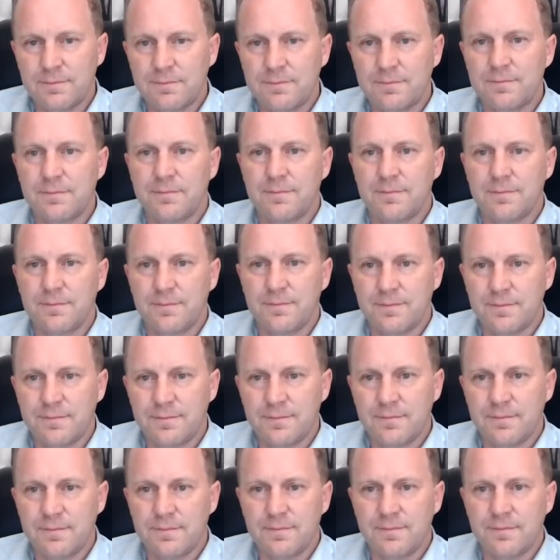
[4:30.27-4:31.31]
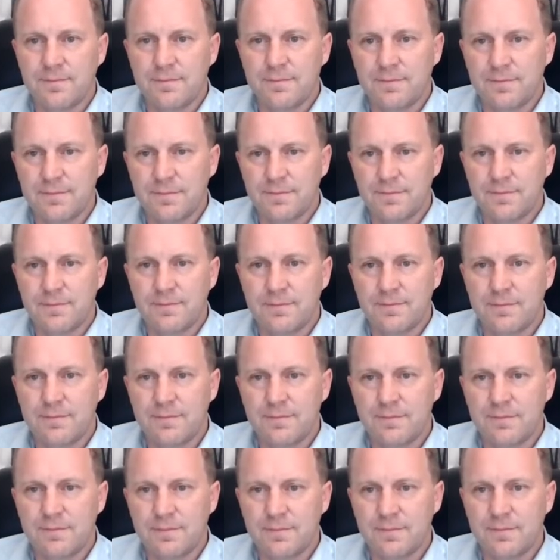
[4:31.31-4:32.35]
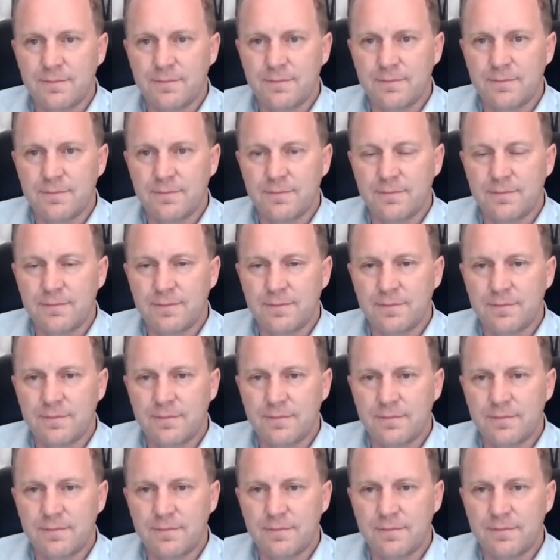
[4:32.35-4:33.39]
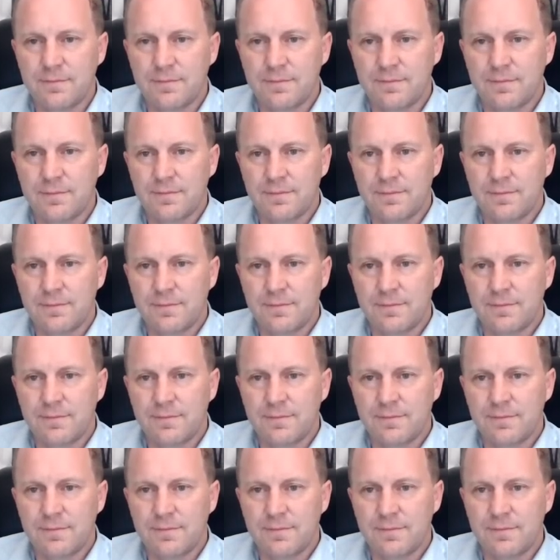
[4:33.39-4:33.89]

No words are spoken by the person on screen.